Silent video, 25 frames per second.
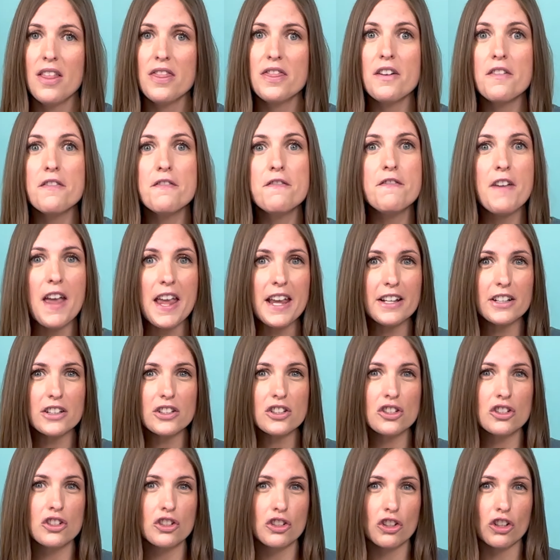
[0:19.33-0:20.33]
The
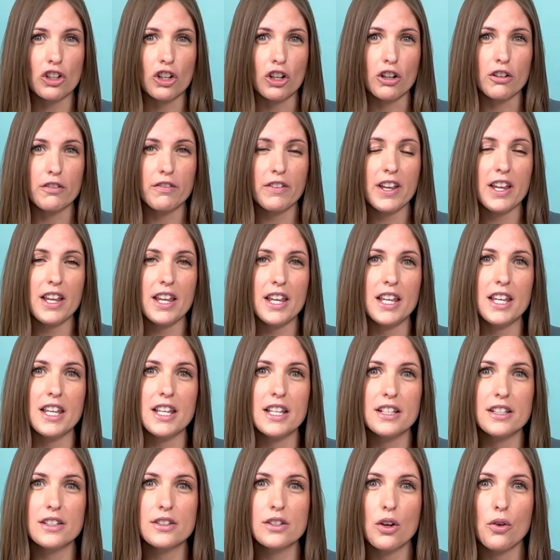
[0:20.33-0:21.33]
vagus nerve
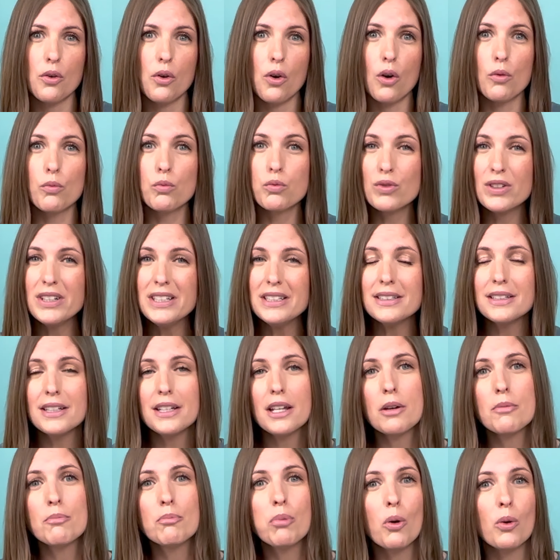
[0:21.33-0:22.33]
is a
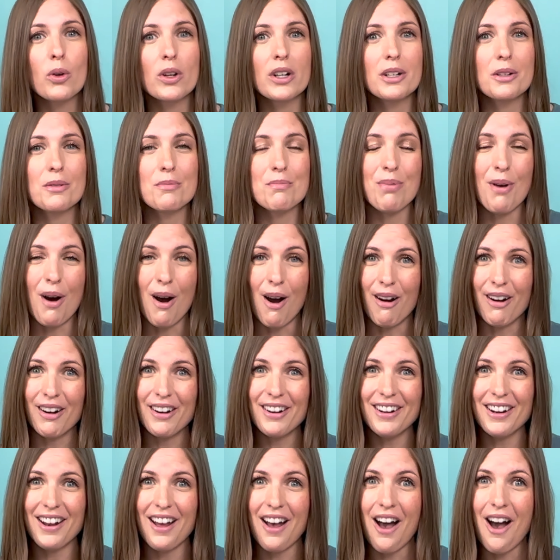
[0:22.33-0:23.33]
really important
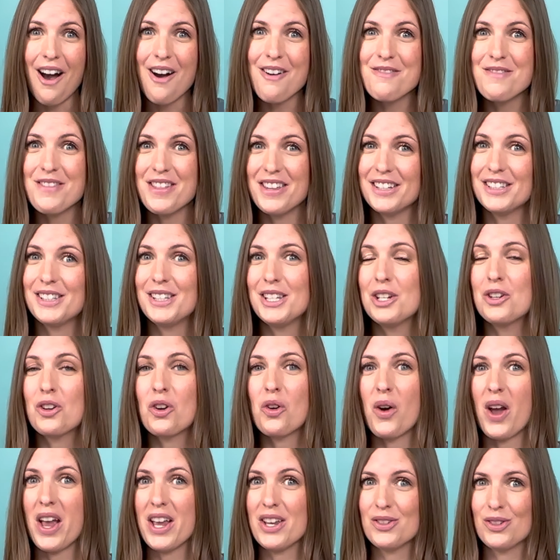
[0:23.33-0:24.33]
part of this
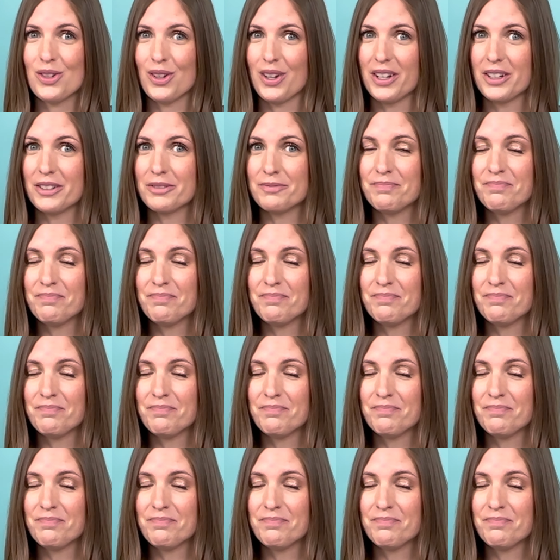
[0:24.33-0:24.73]
equation.